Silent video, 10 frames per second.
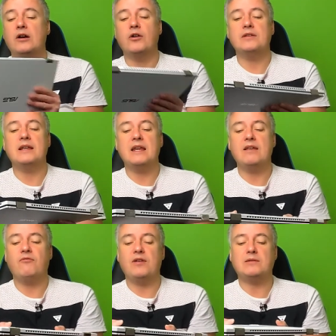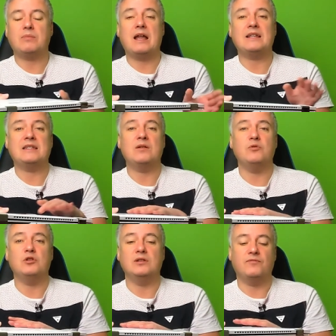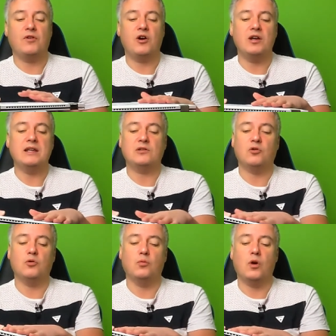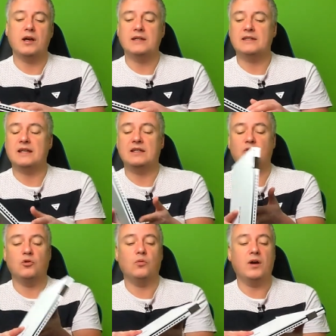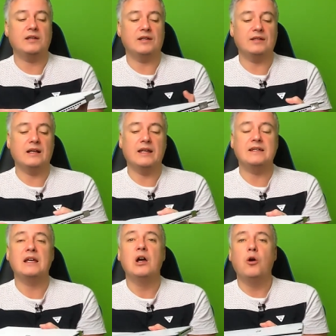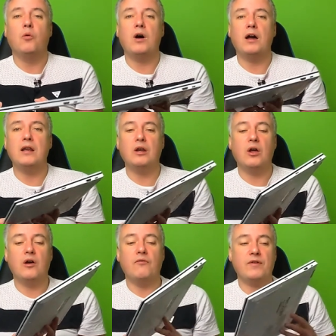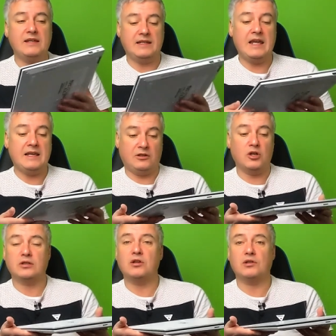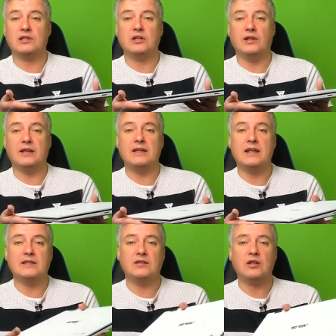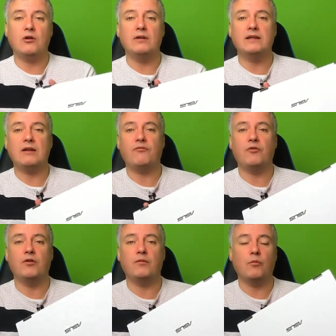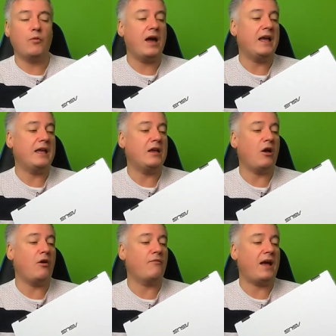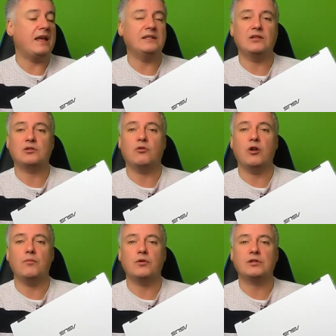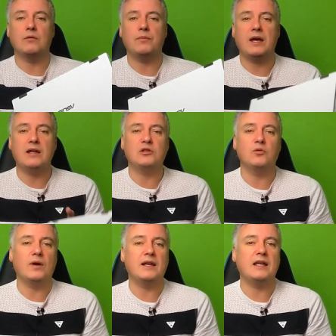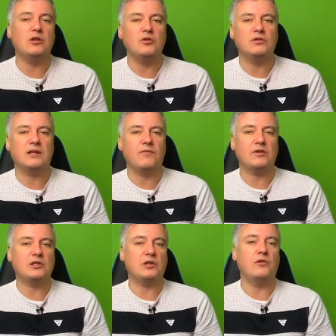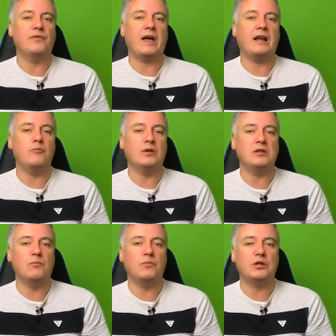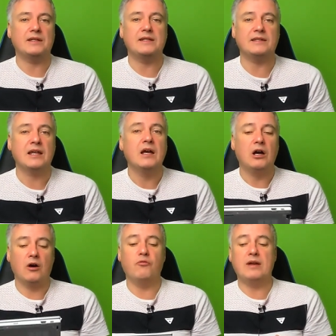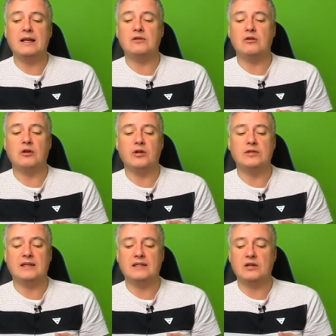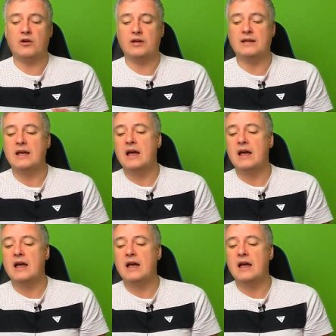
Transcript: Underneath is plastic, which is fine. It's all white, and it's all white on the lid. What I love is it does look stunning. It's a totally different way of Asus Chromebooks compared to when they used to give us silver aluminium bodies. I really do like the design.